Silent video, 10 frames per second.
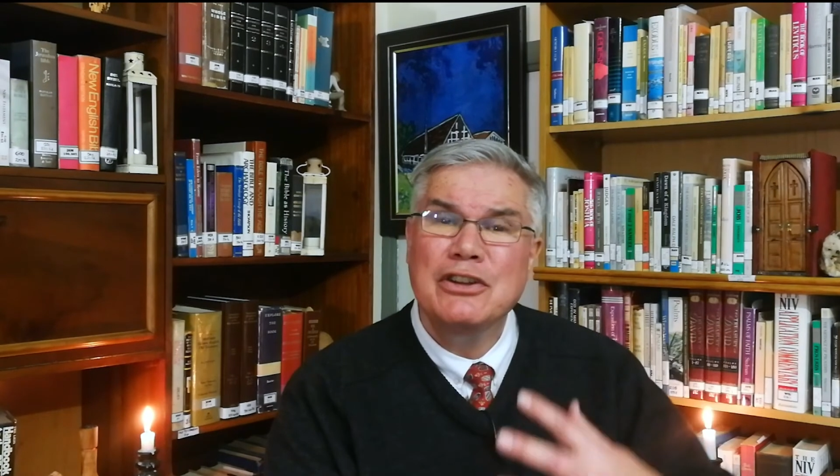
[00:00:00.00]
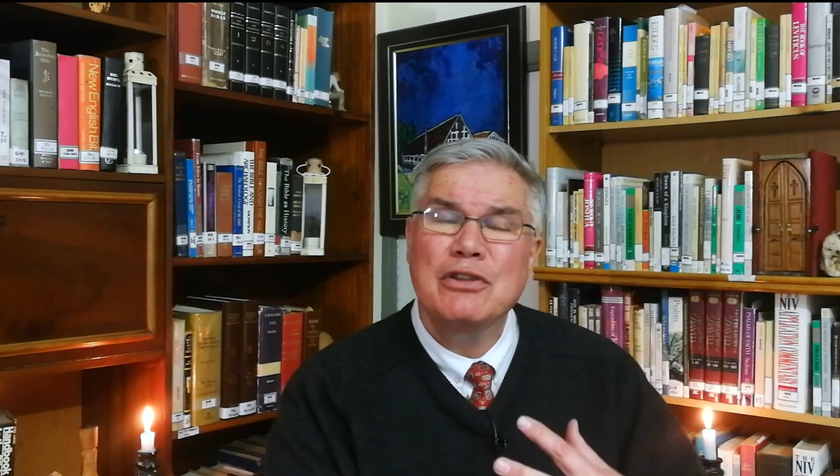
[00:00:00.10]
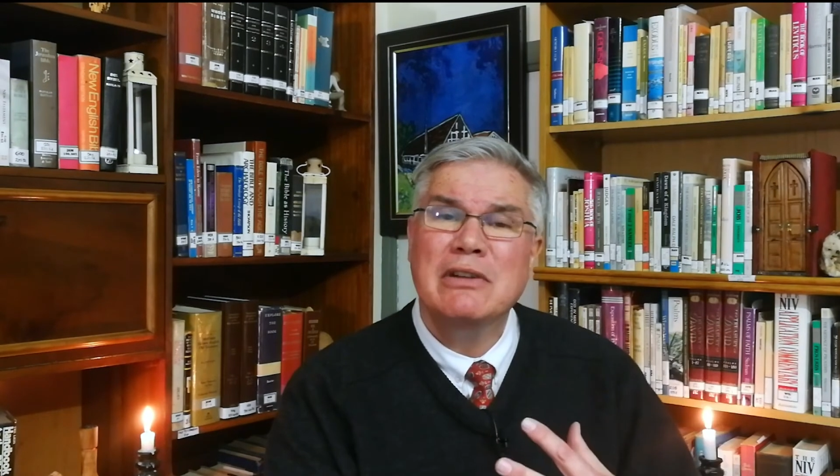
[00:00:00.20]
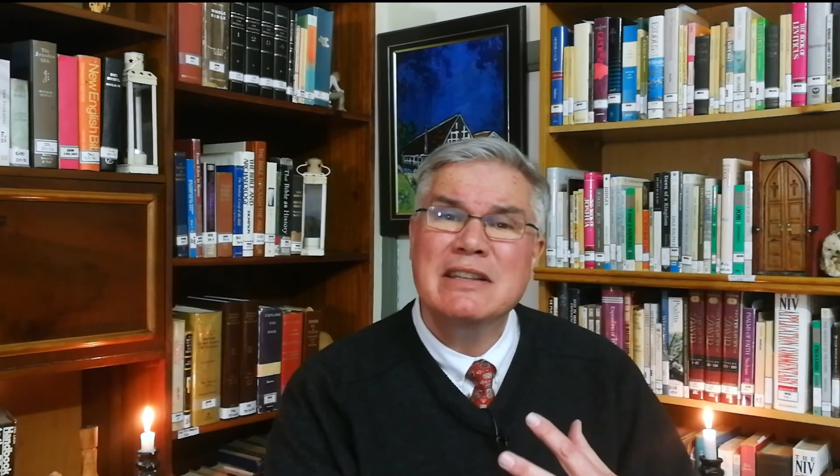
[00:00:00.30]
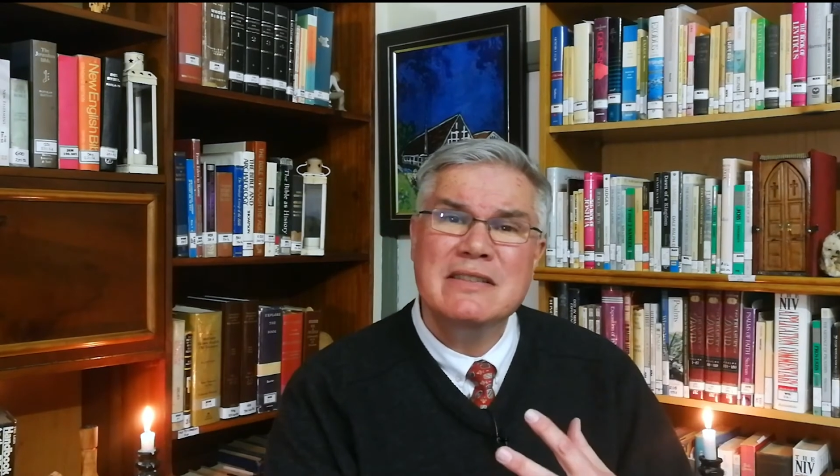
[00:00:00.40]

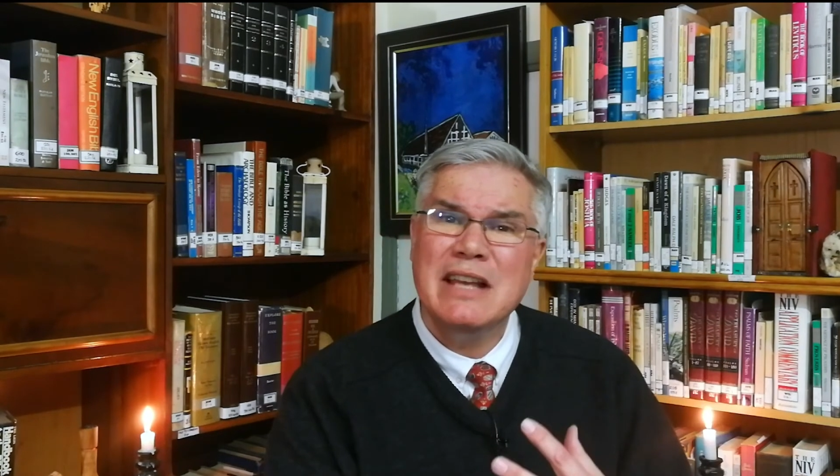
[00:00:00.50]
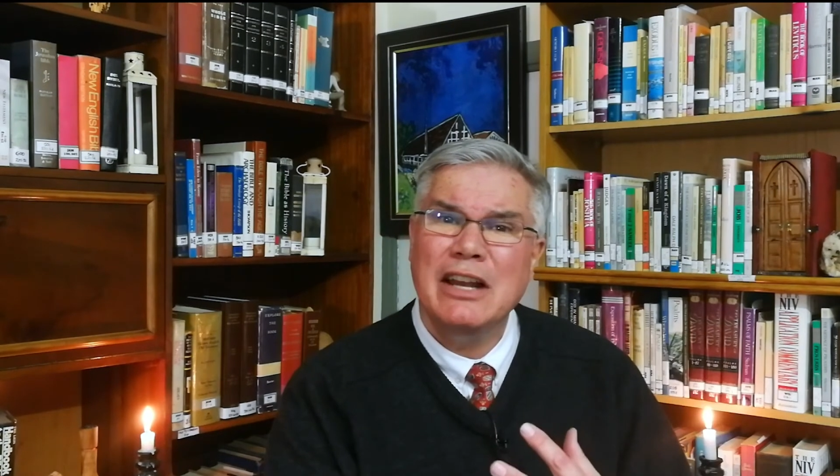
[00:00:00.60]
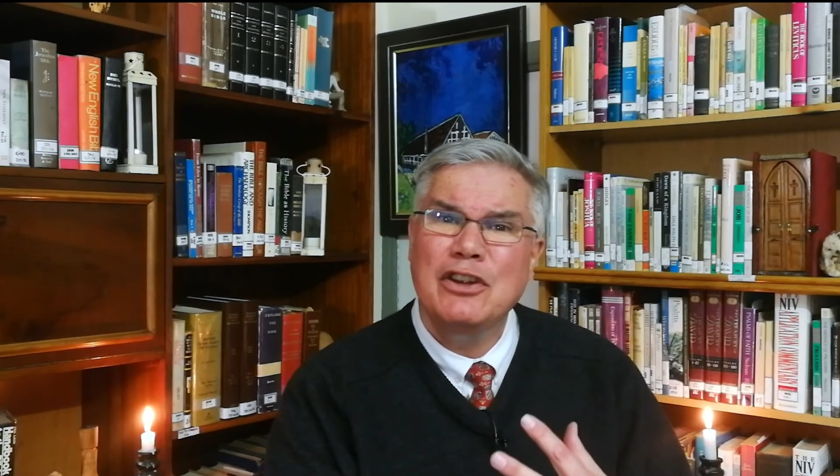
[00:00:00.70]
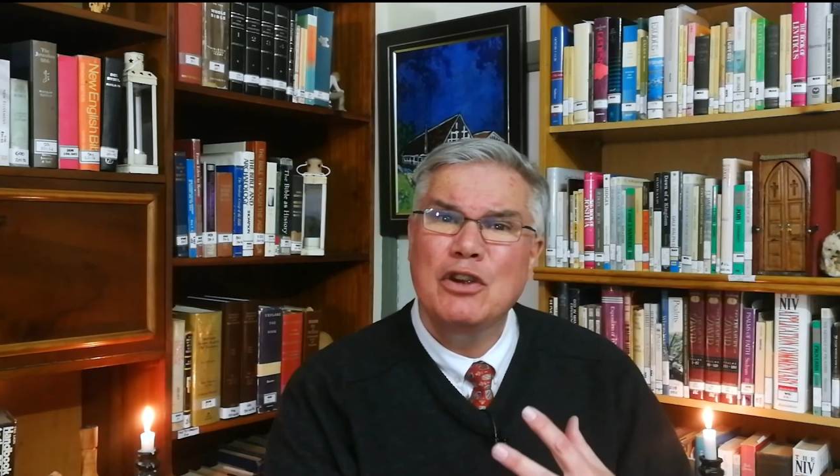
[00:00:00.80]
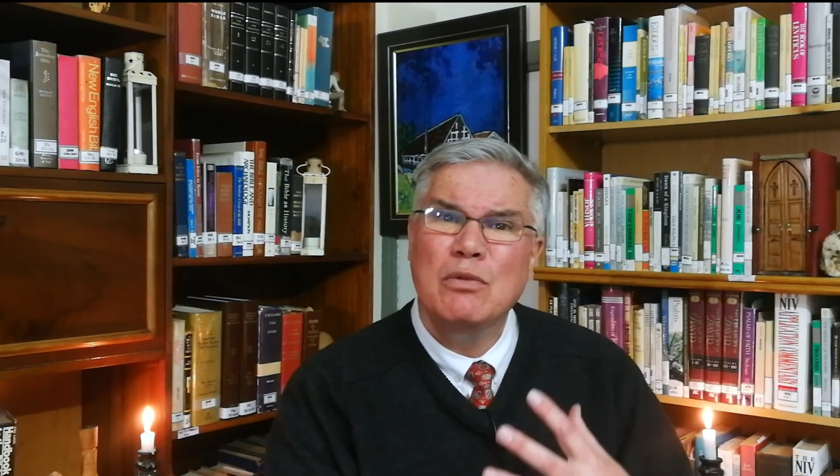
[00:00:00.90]
you and
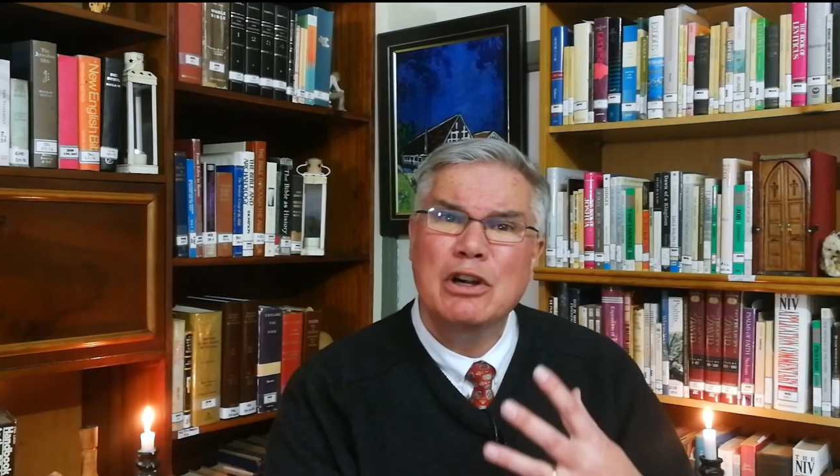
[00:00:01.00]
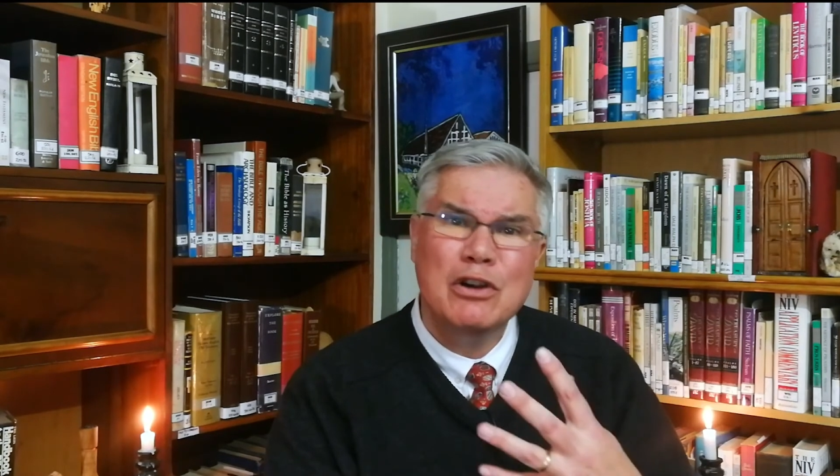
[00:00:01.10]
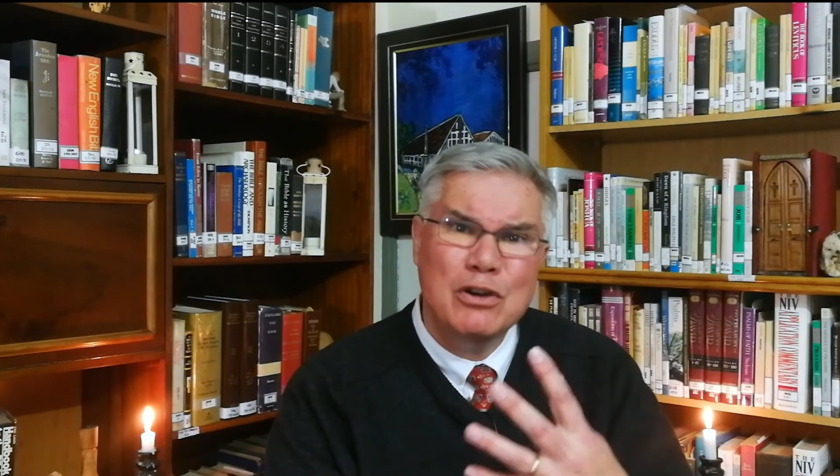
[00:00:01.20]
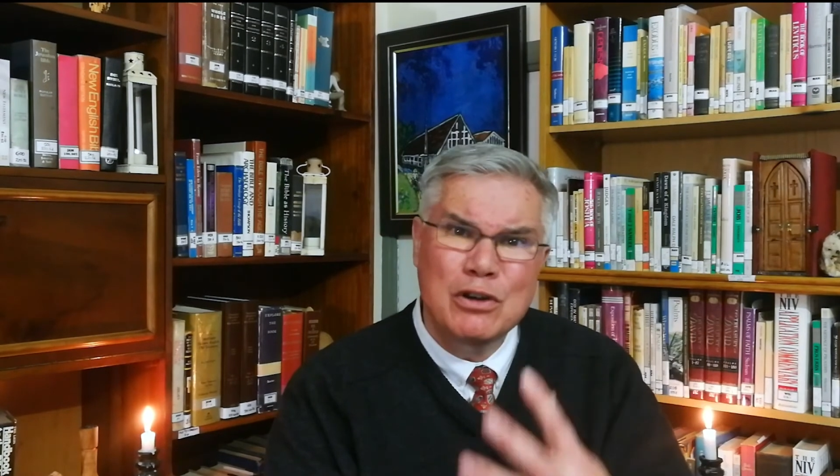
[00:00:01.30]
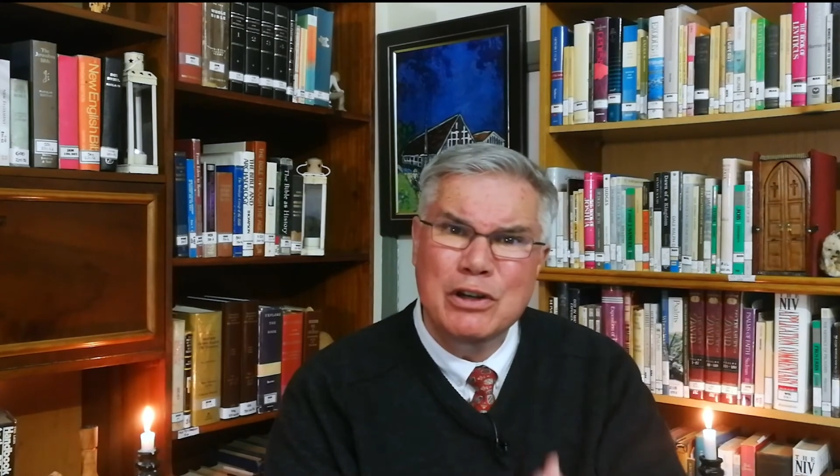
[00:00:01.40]
said you were
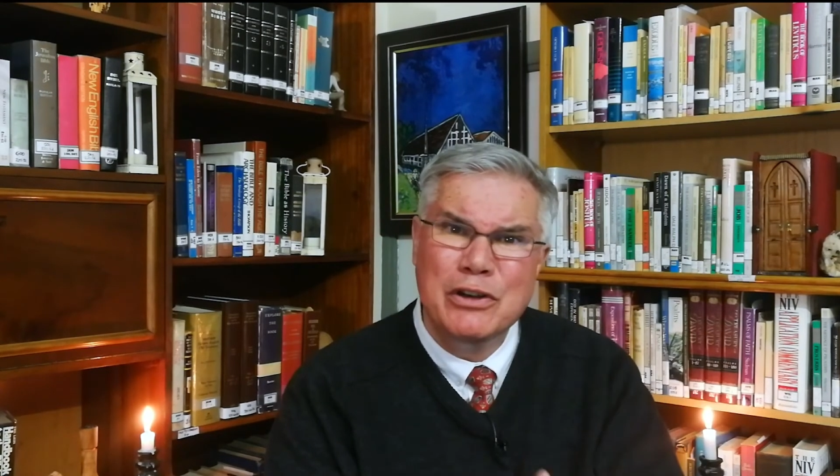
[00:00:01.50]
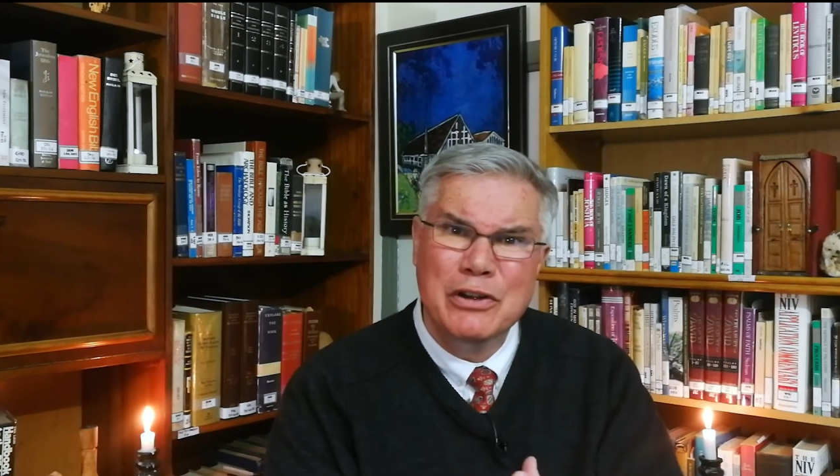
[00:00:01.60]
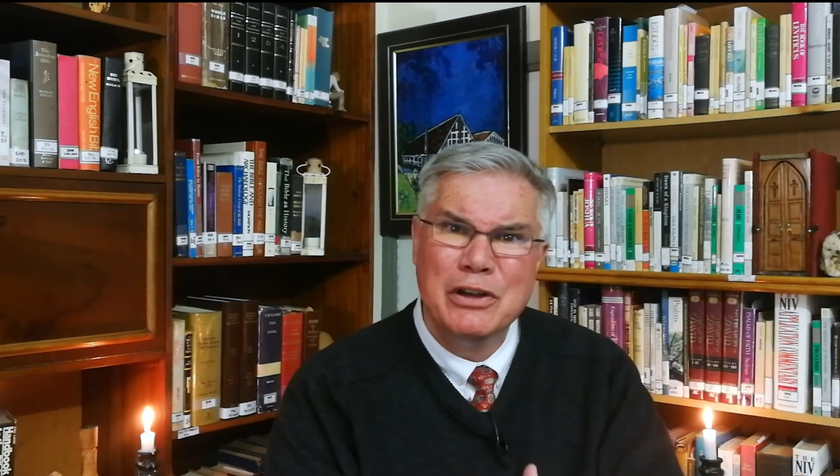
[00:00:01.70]
good